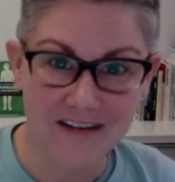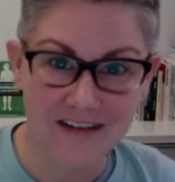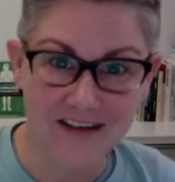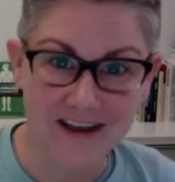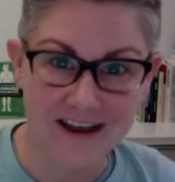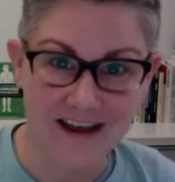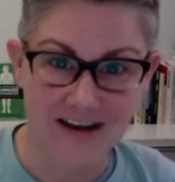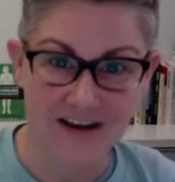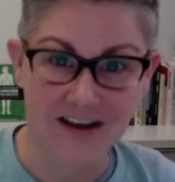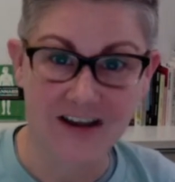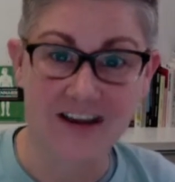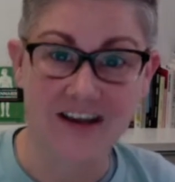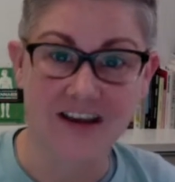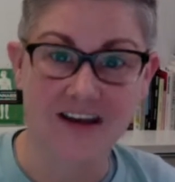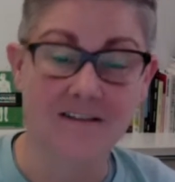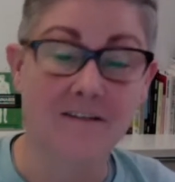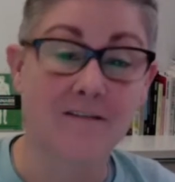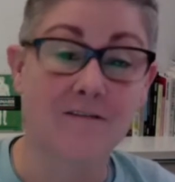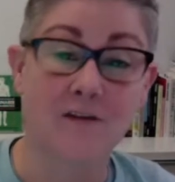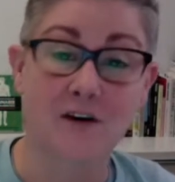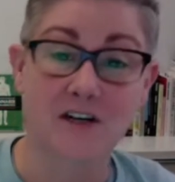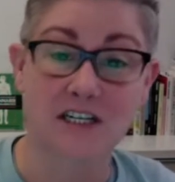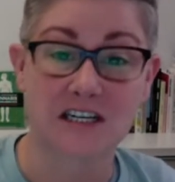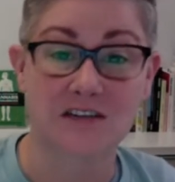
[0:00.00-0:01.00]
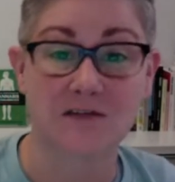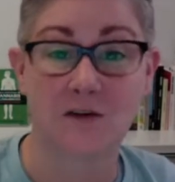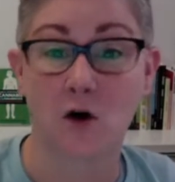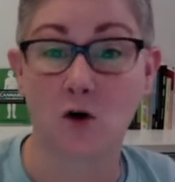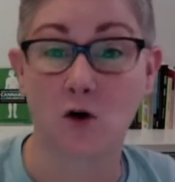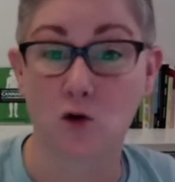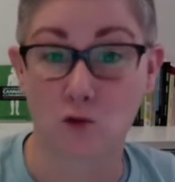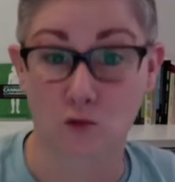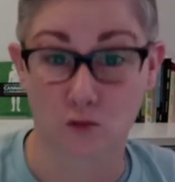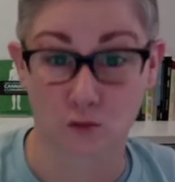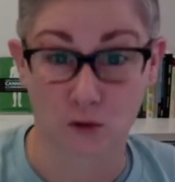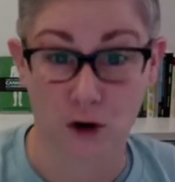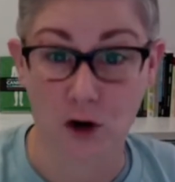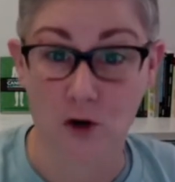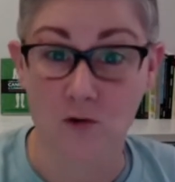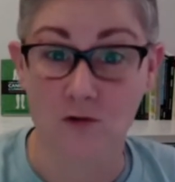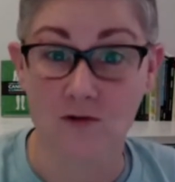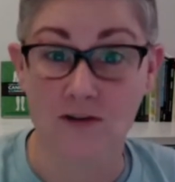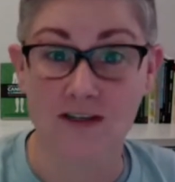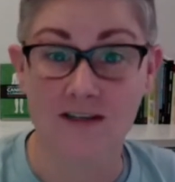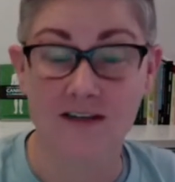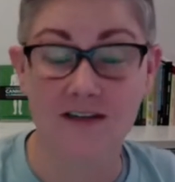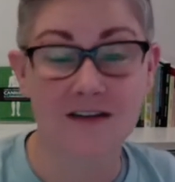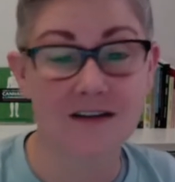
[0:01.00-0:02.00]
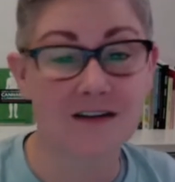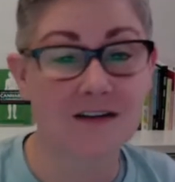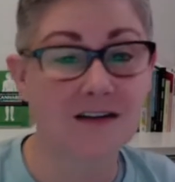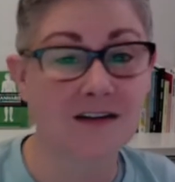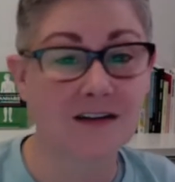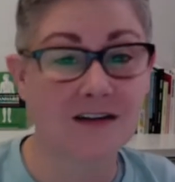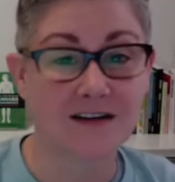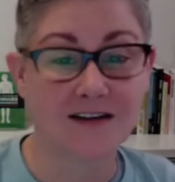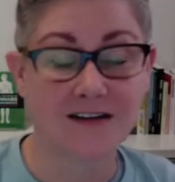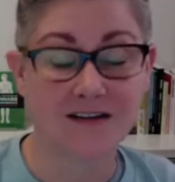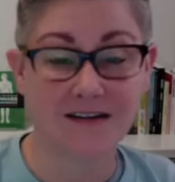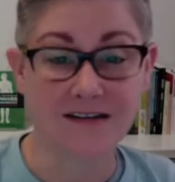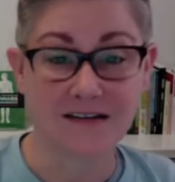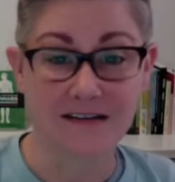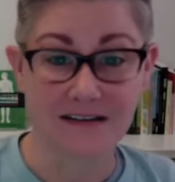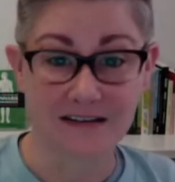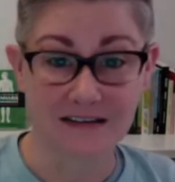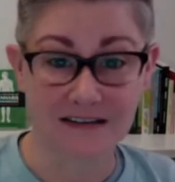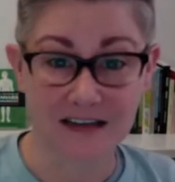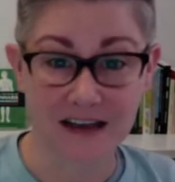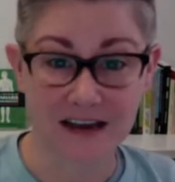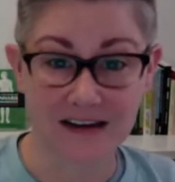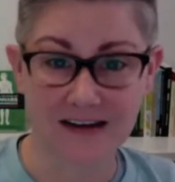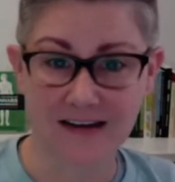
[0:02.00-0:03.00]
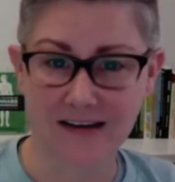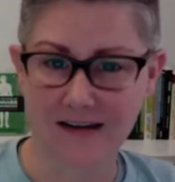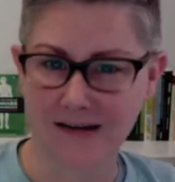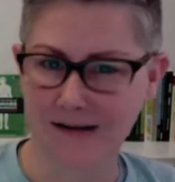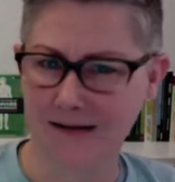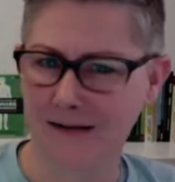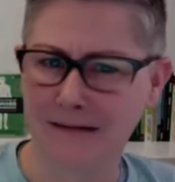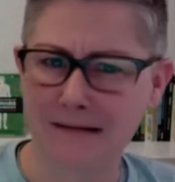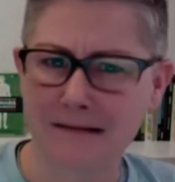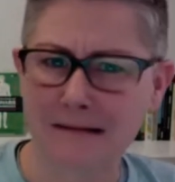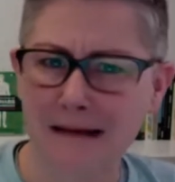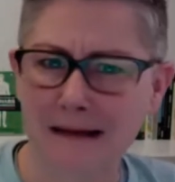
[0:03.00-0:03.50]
Like, first of all, gross. Second,